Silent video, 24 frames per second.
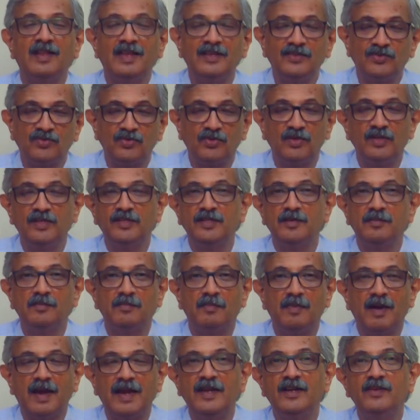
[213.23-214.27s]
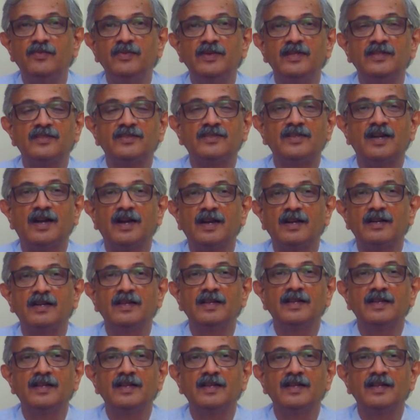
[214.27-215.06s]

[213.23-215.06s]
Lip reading: naturally the mind will start